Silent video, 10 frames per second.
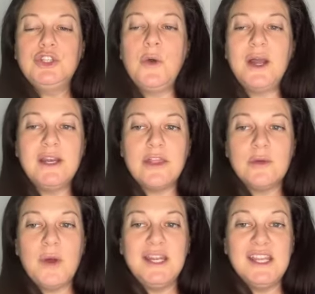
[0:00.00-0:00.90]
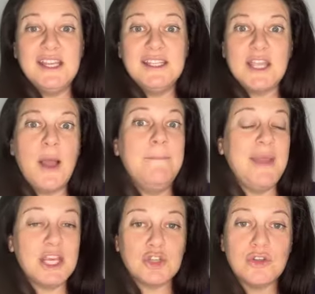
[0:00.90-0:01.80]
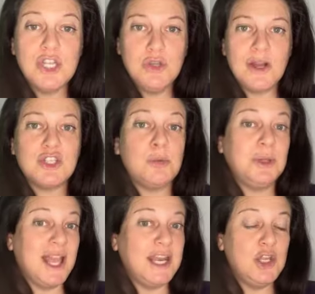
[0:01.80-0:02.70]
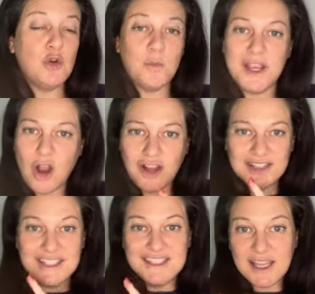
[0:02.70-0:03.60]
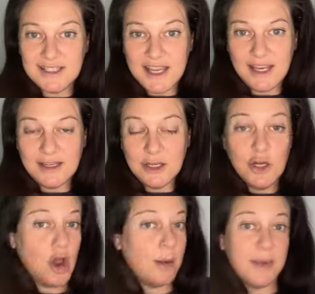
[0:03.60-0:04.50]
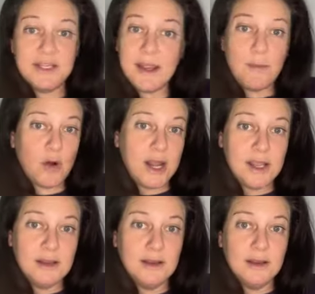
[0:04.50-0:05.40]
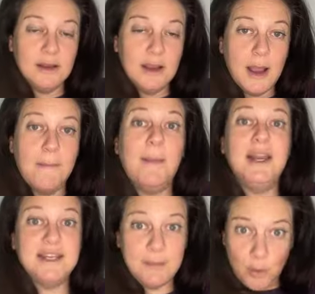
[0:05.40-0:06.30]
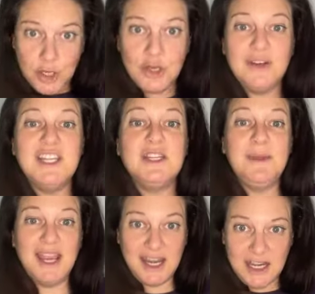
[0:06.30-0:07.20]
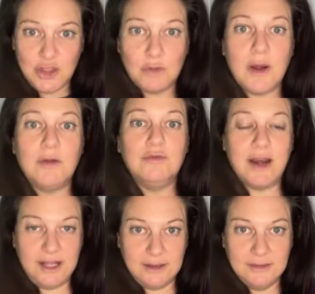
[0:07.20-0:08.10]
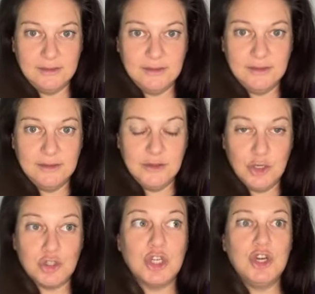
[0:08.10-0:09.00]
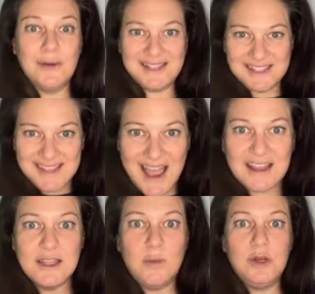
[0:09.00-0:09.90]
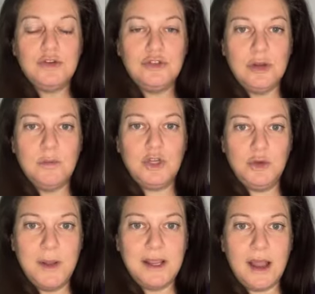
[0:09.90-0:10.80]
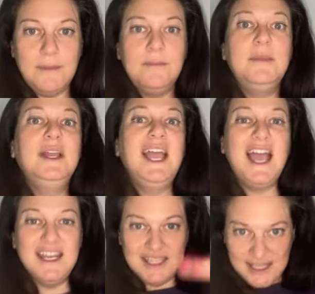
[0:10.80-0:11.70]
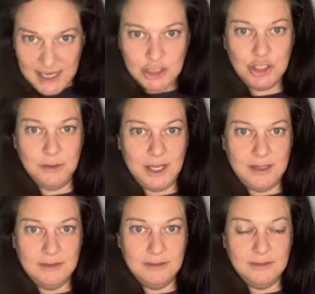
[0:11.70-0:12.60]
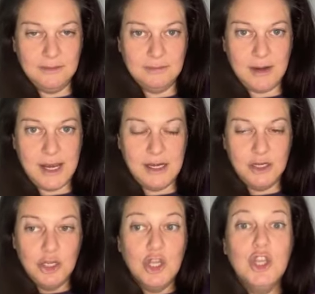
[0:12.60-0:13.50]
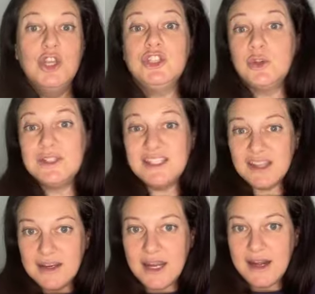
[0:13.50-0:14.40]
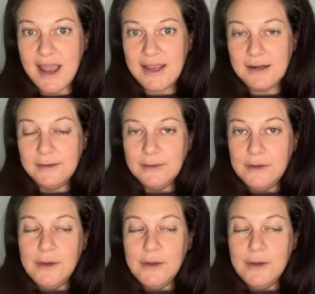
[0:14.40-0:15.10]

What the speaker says: So another one is make sure that you guys are planning your week on Sunday, not Monday morning. Monday morning, you need to be hitting the ground running. You should know exactly what you're doing when you wake up and get to it, right? So Sunday night,